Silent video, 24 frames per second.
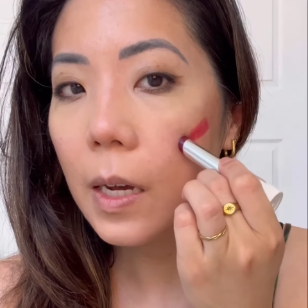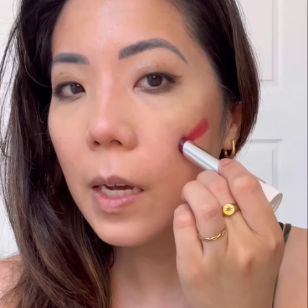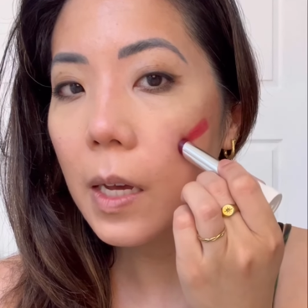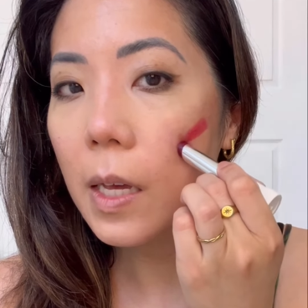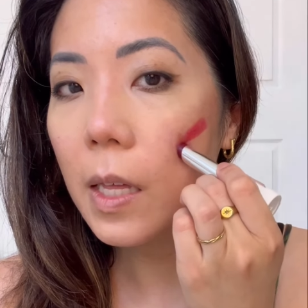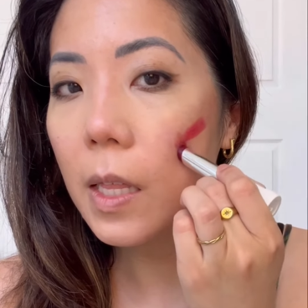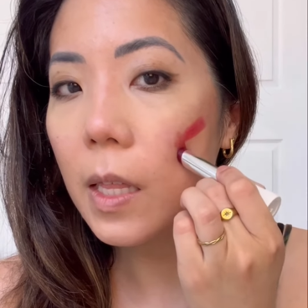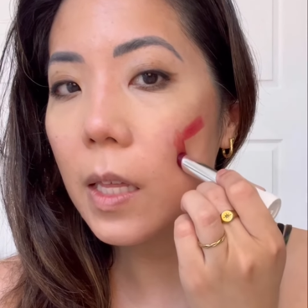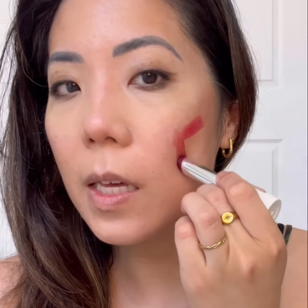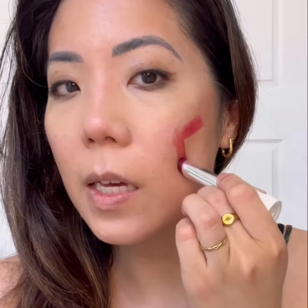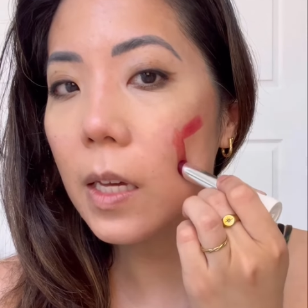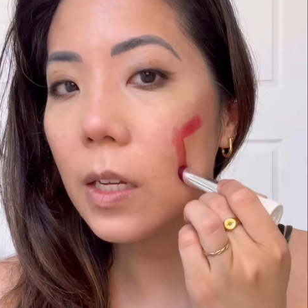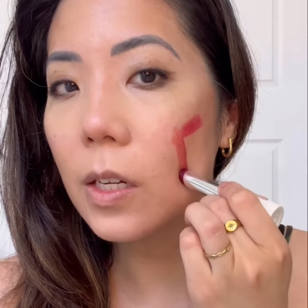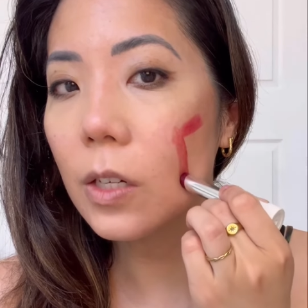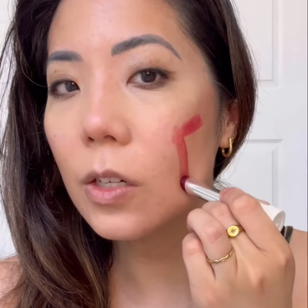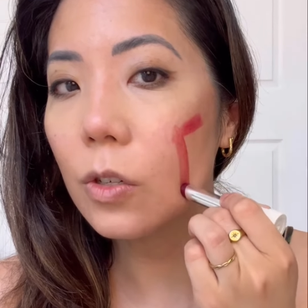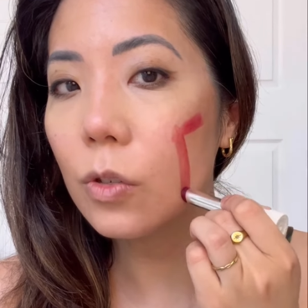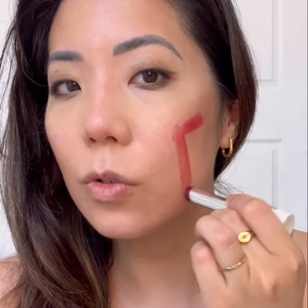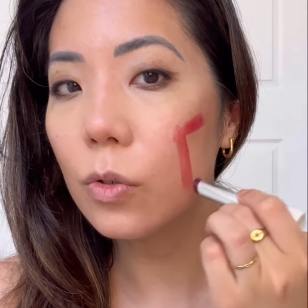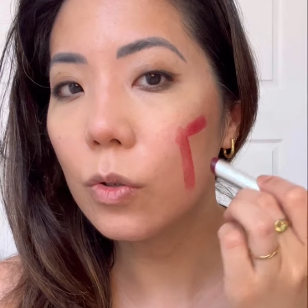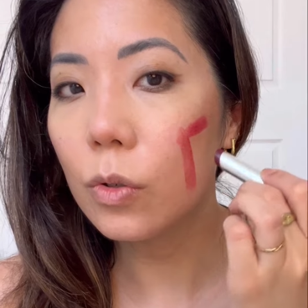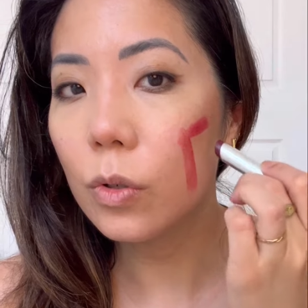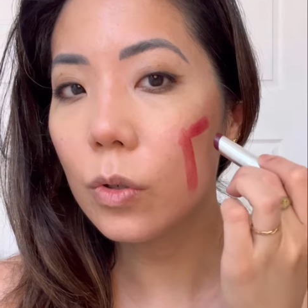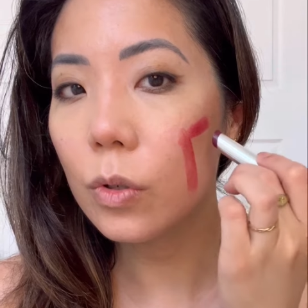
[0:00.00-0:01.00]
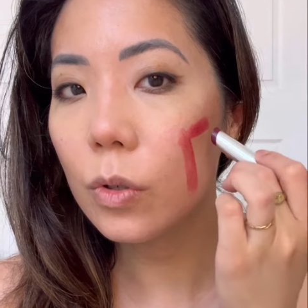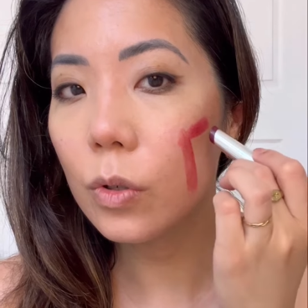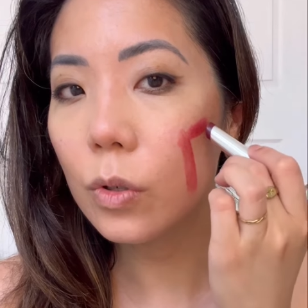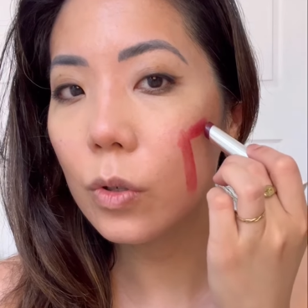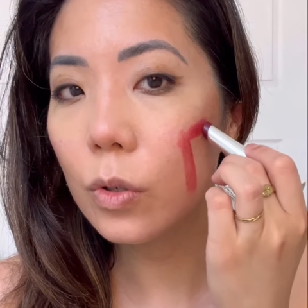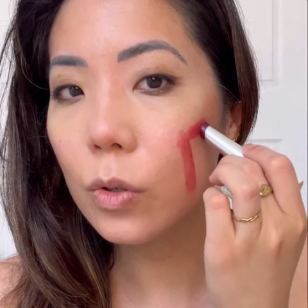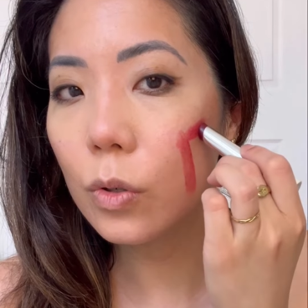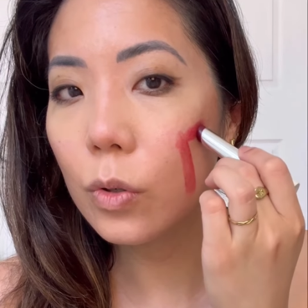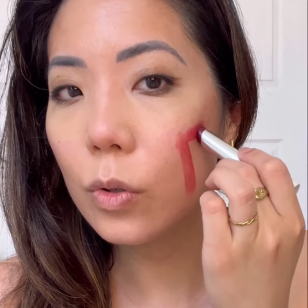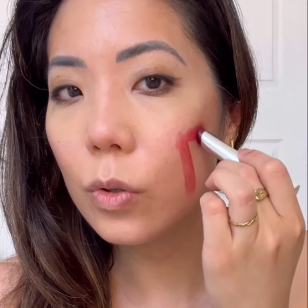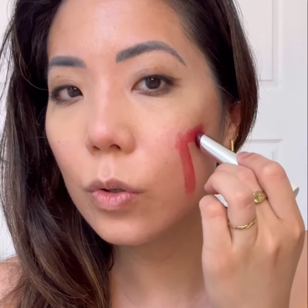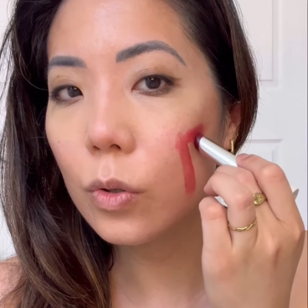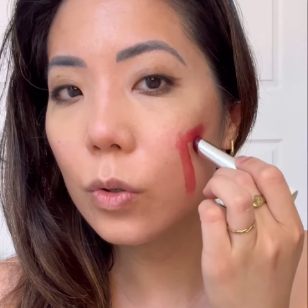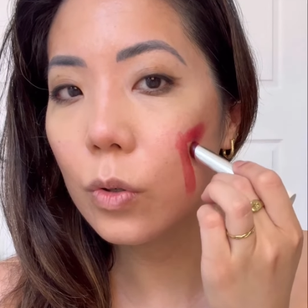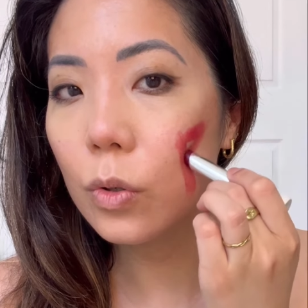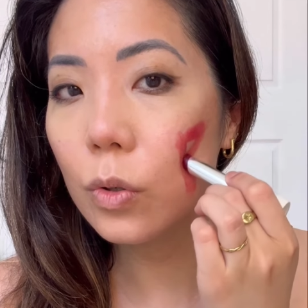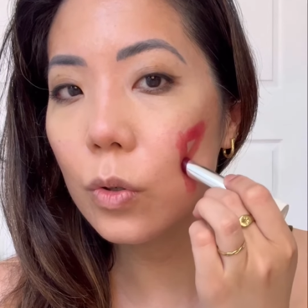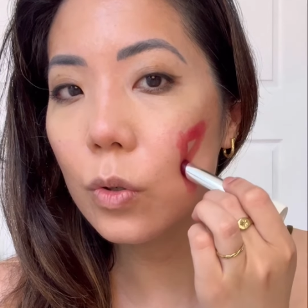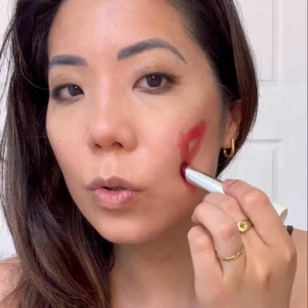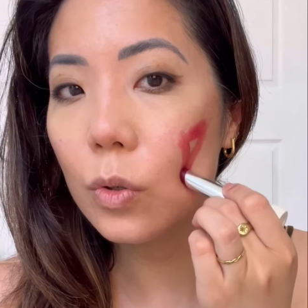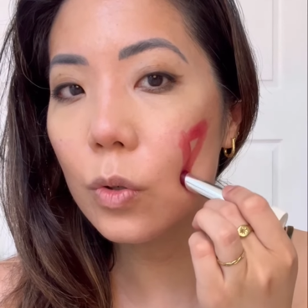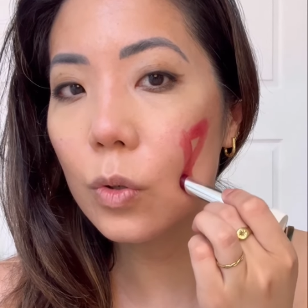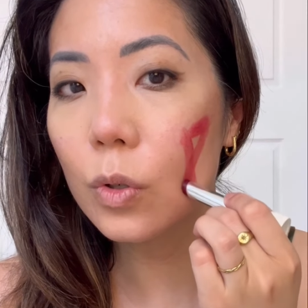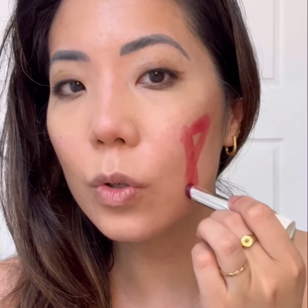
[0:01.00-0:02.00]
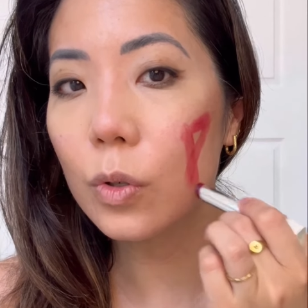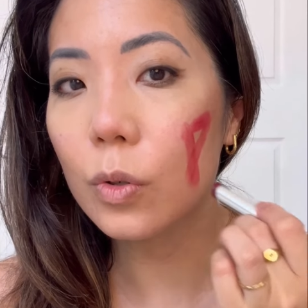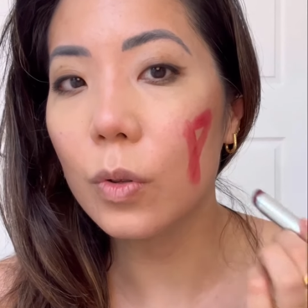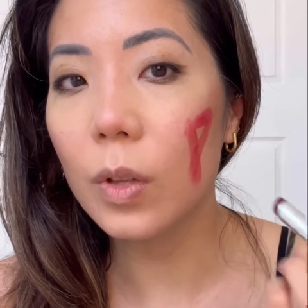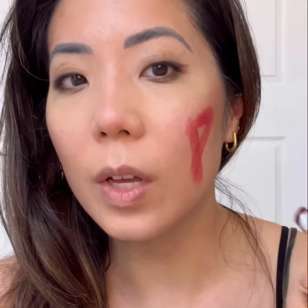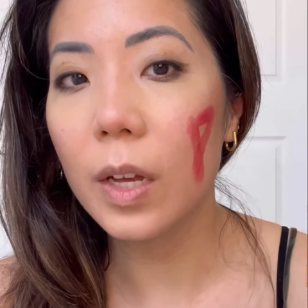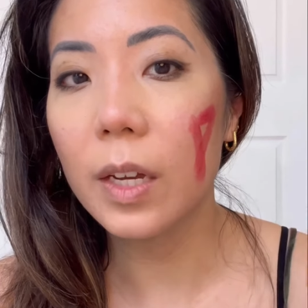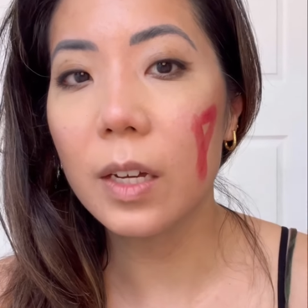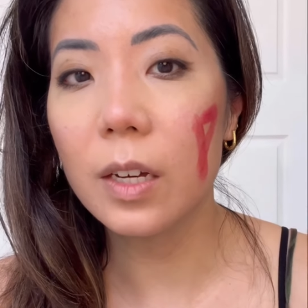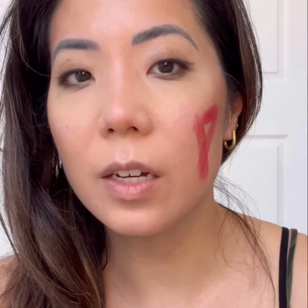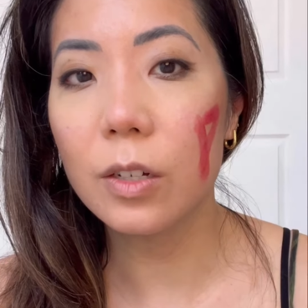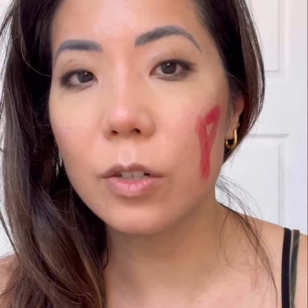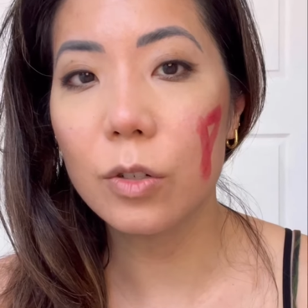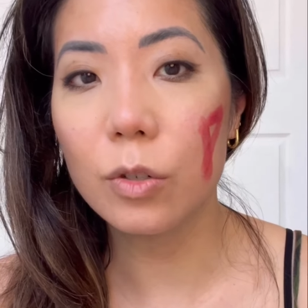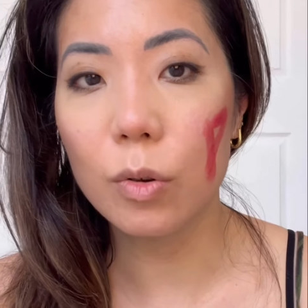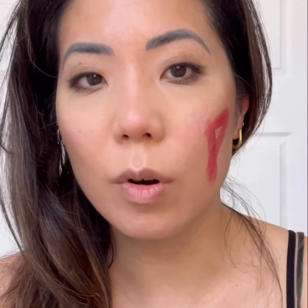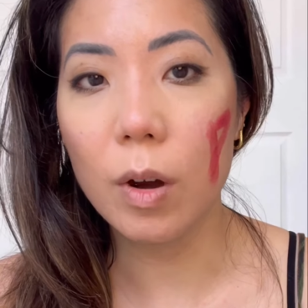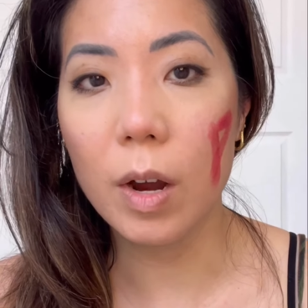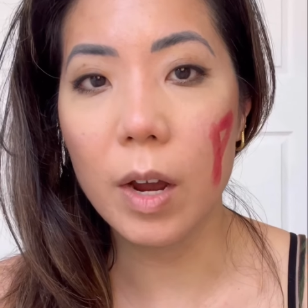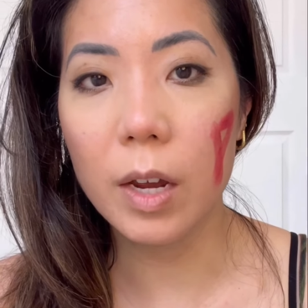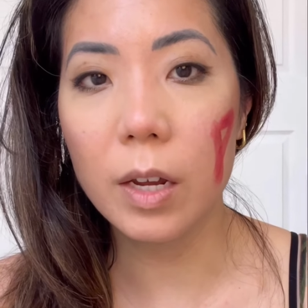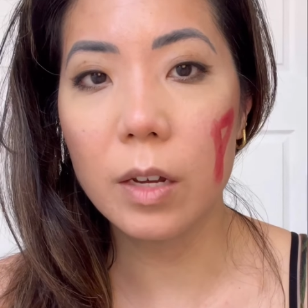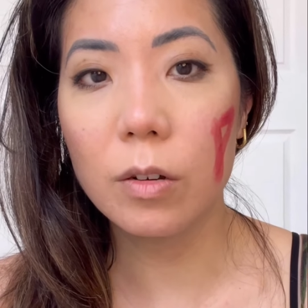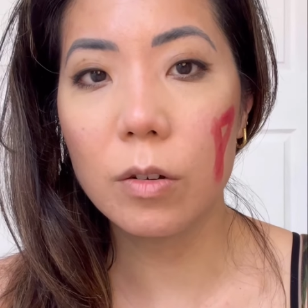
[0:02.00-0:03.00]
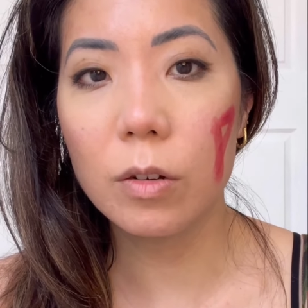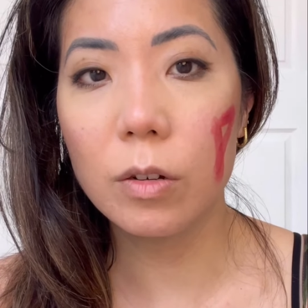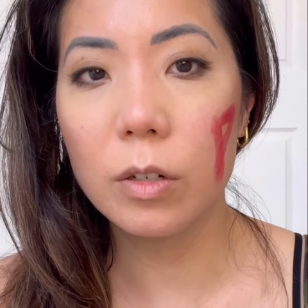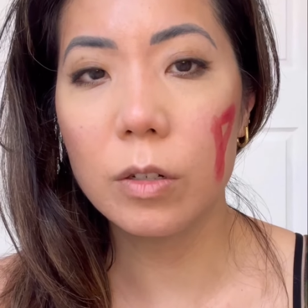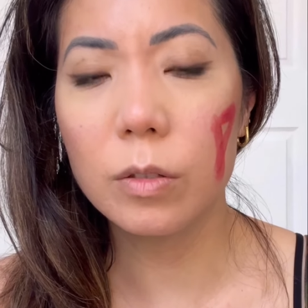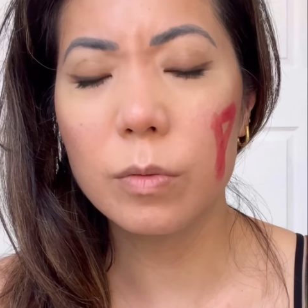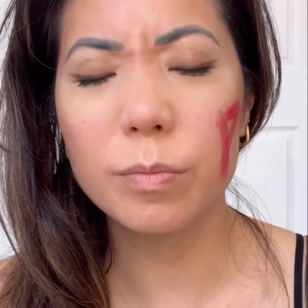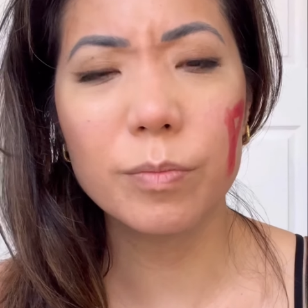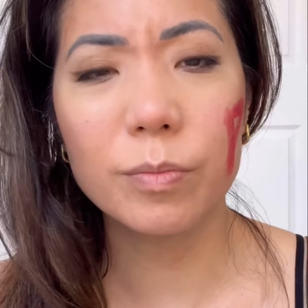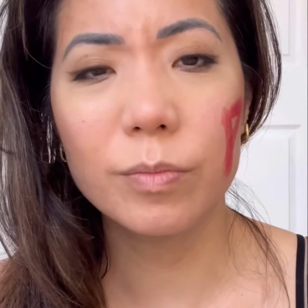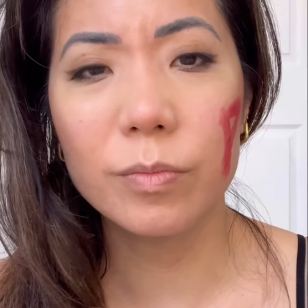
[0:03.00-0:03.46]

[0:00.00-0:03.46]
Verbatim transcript: and then drew like a triangle.